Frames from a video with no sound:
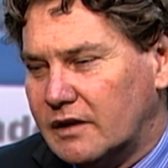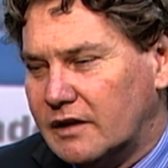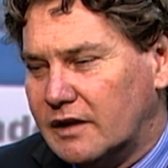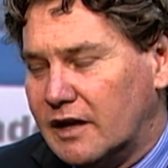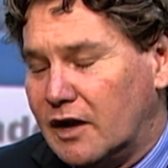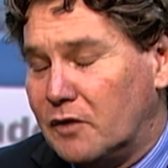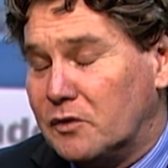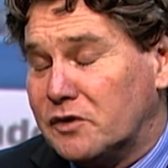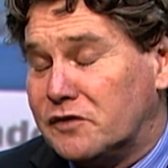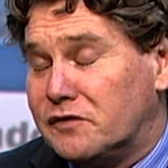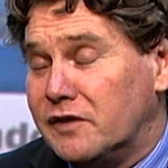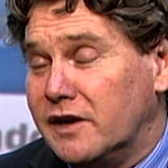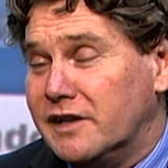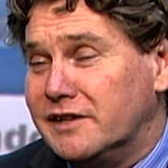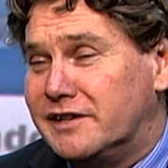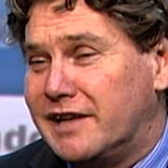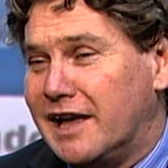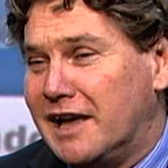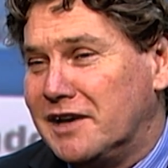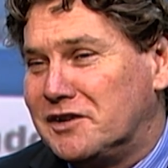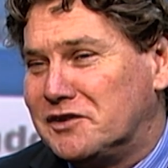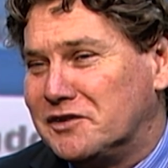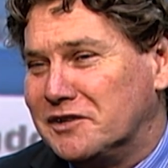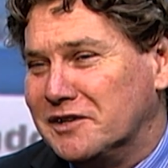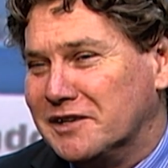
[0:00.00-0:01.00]
That was
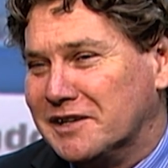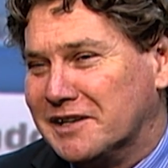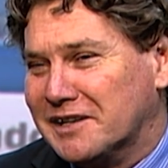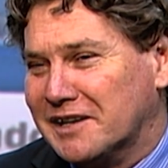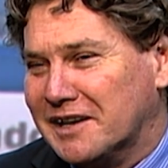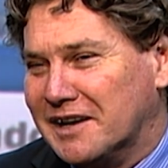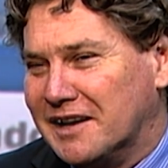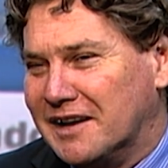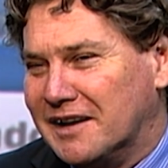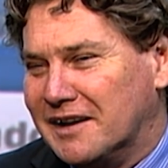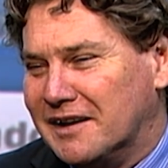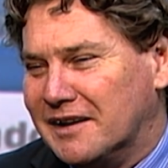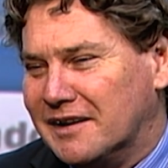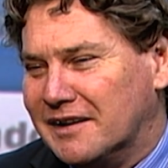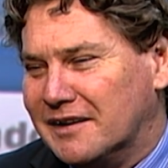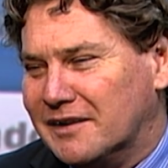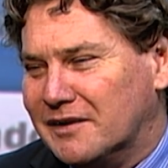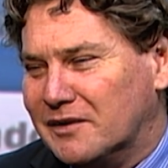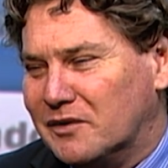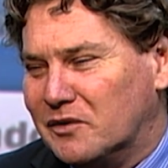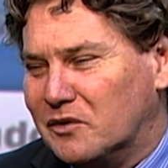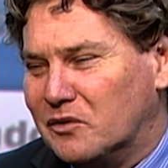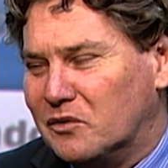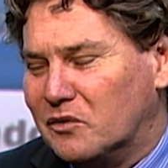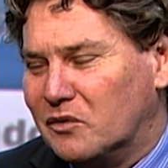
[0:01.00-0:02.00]
fantastic.
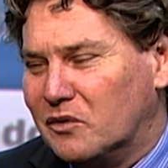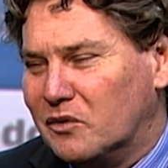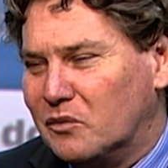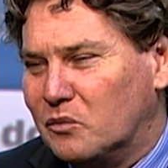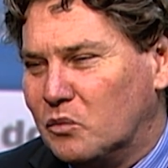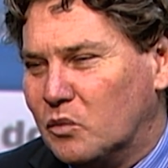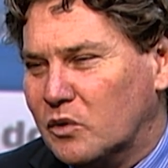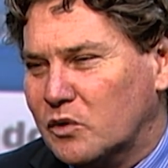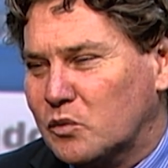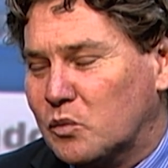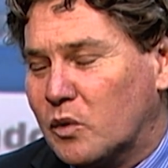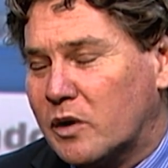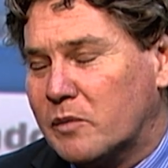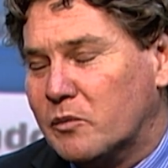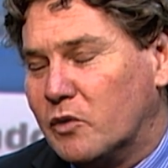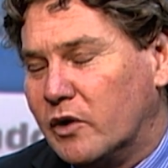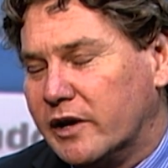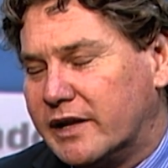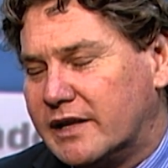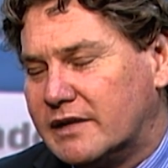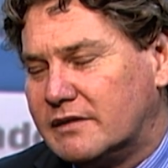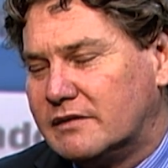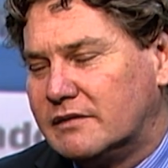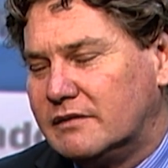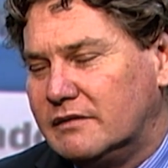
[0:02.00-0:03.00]
One of my
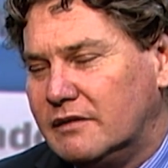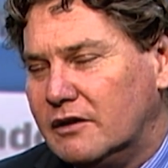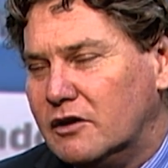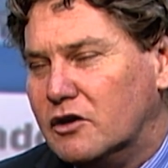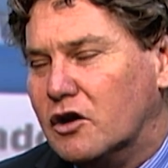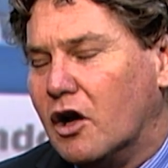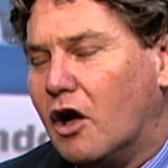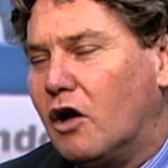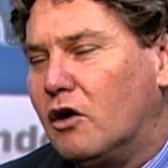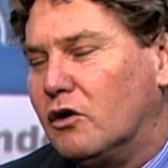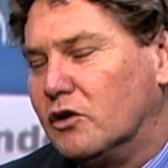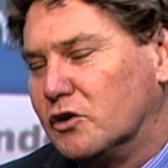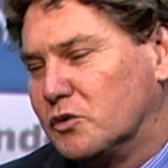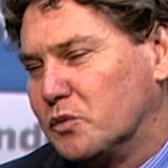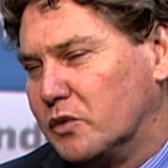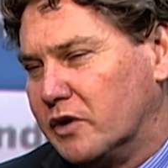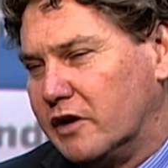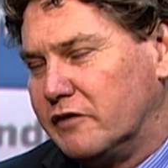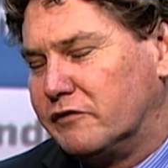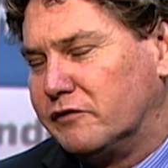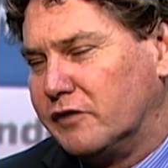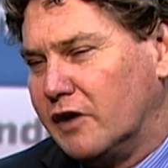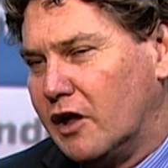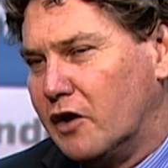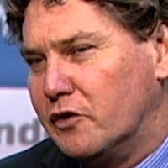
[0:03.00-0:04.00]
goals when I
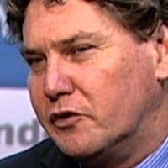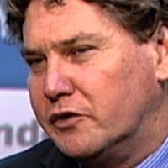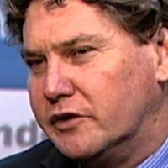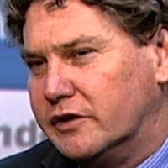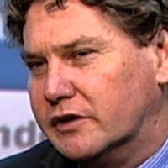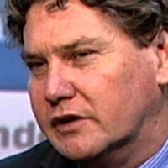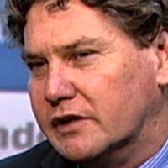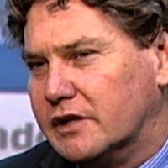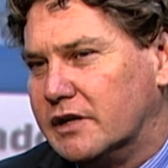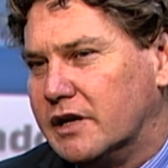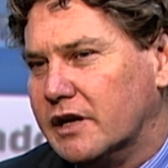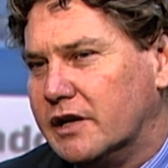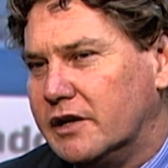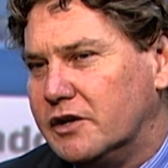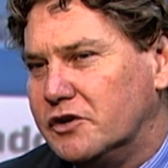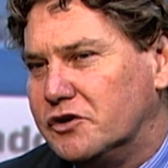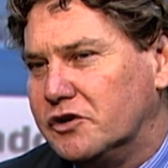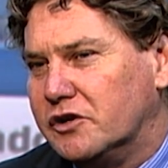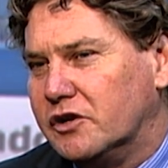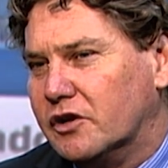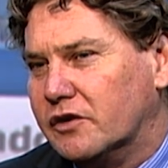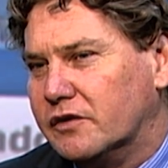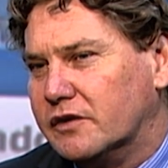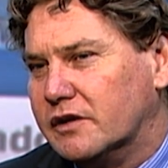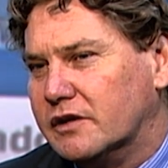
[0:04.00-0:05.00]
floated Linc
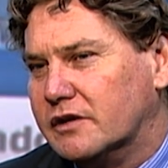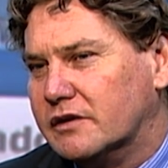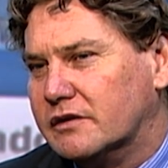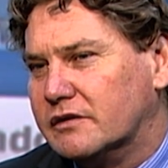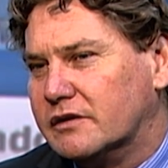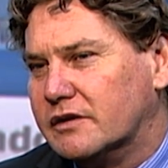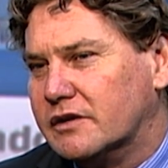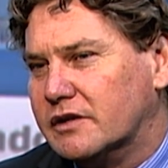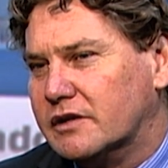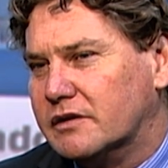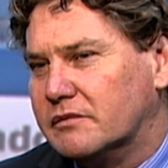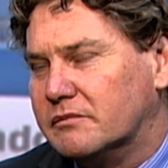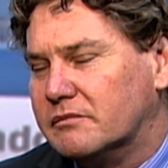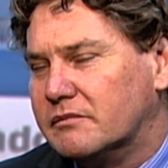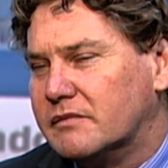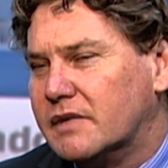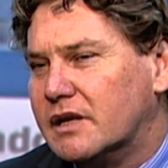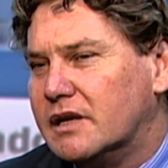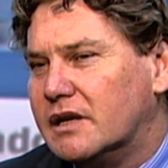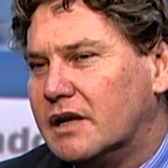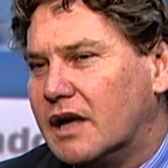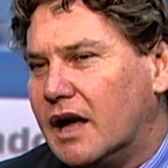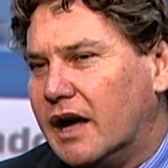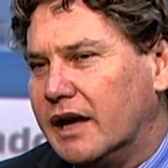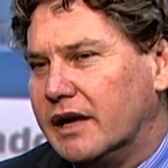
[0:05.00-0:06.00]
Energy on the
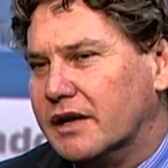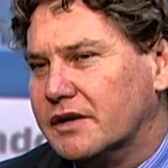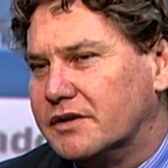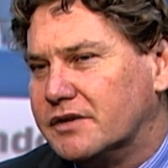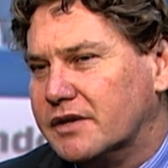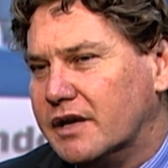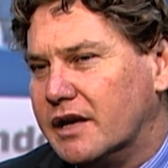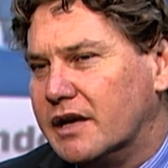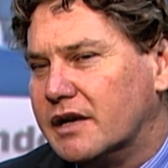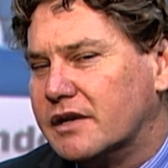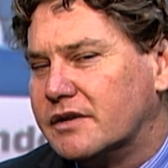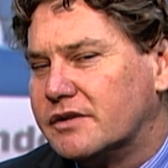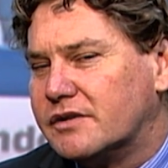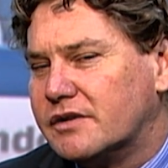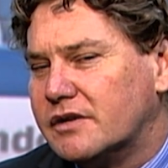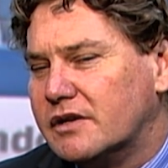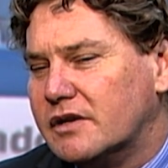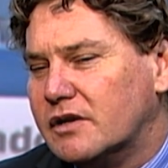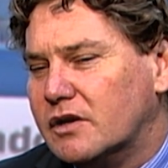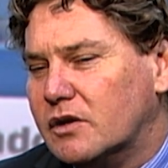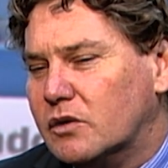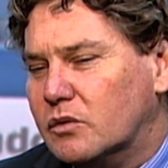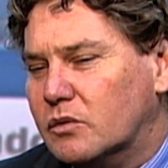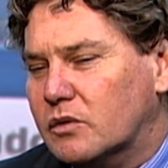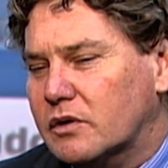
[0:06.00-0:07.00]
ASX
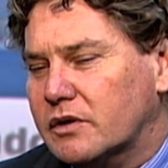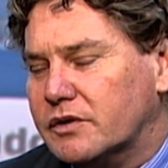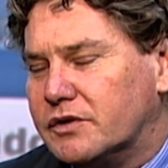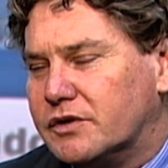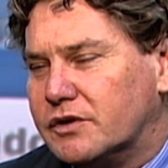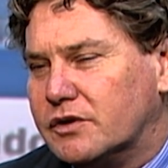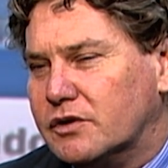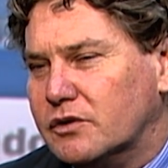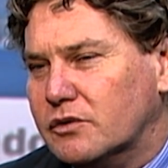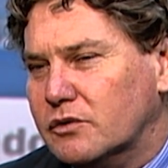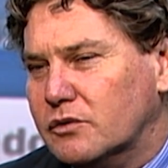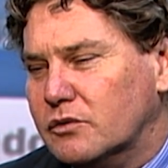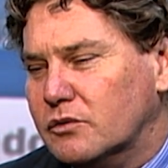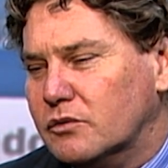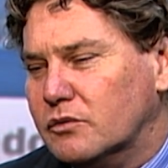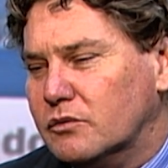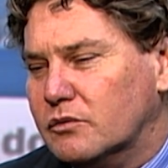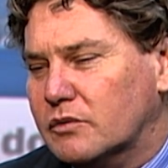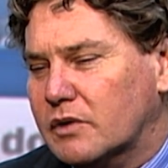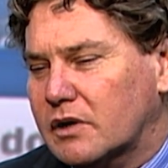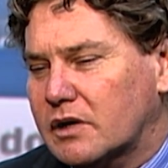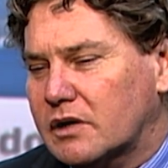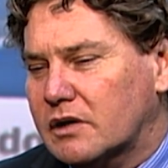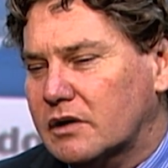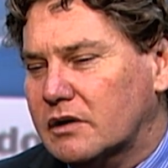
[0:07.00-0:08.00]
was to
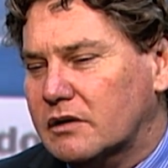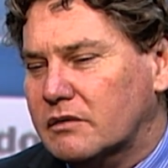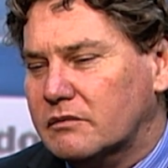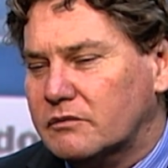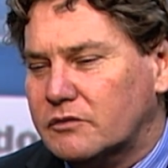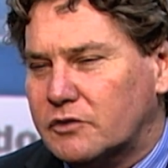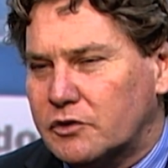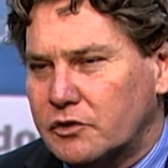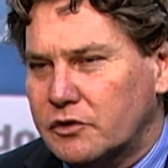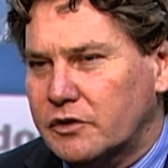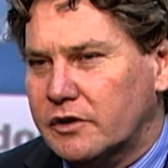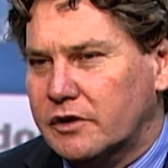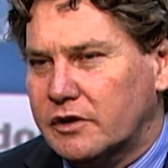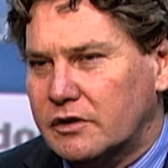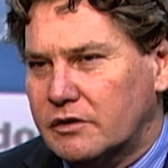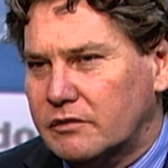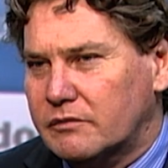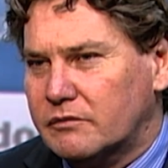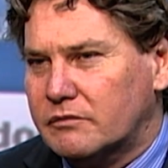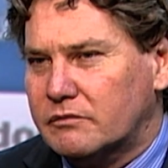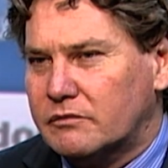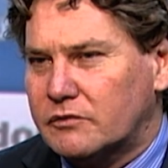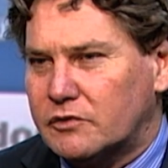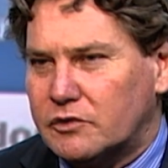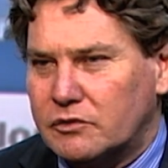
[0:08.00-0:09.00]

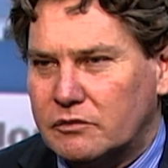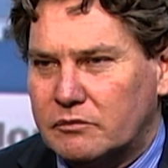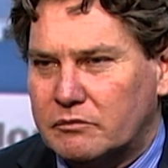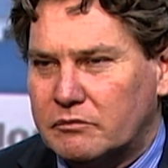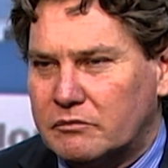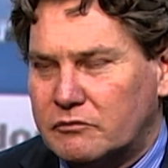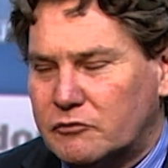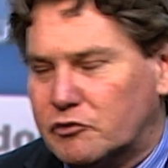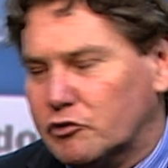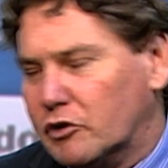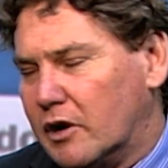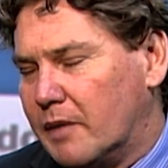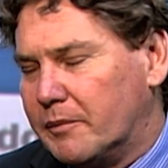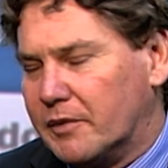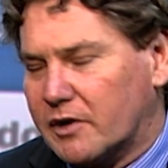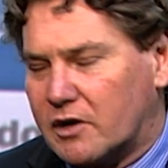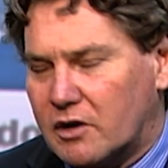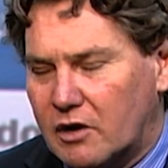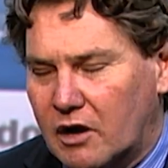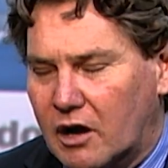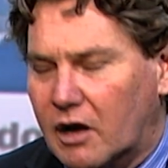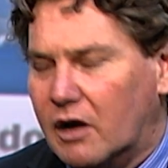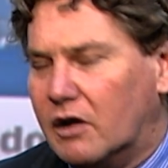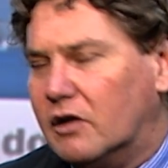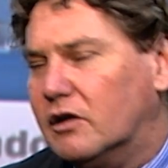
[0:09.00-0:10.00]
drill up the
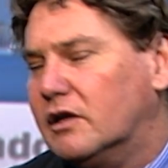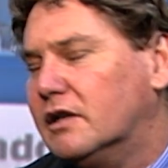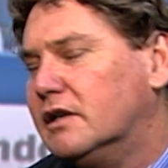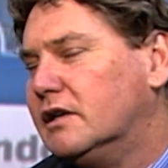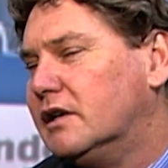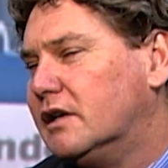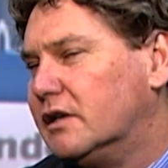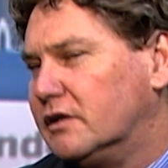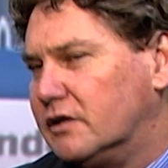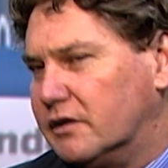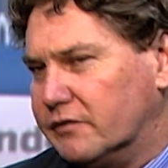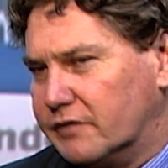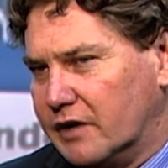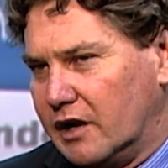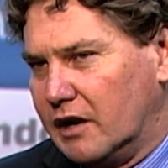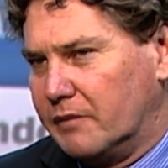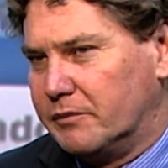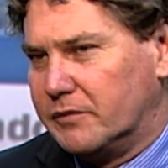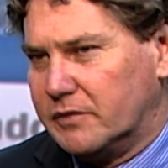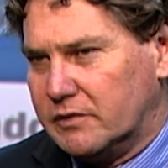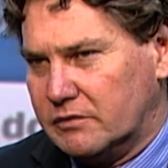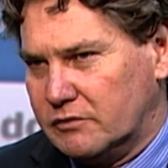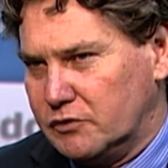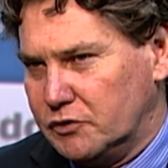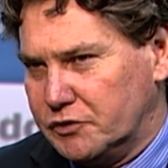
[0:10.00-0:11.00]
coal,
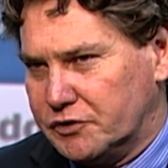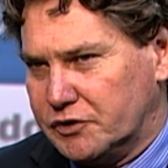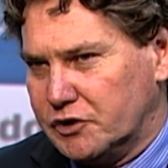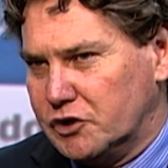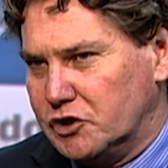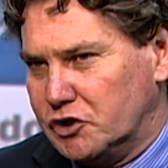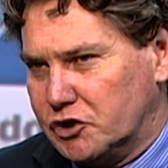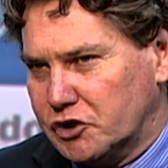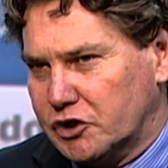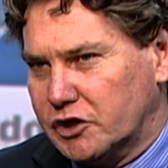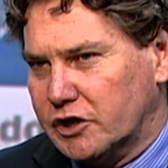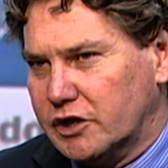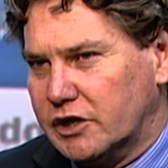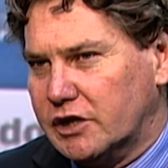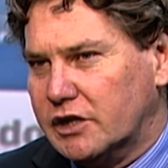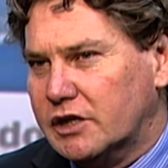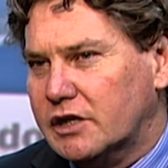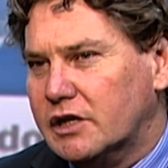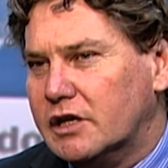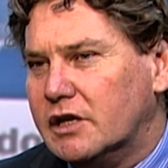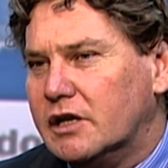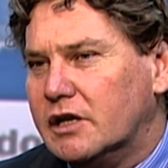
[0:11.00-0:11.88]
develop UCG,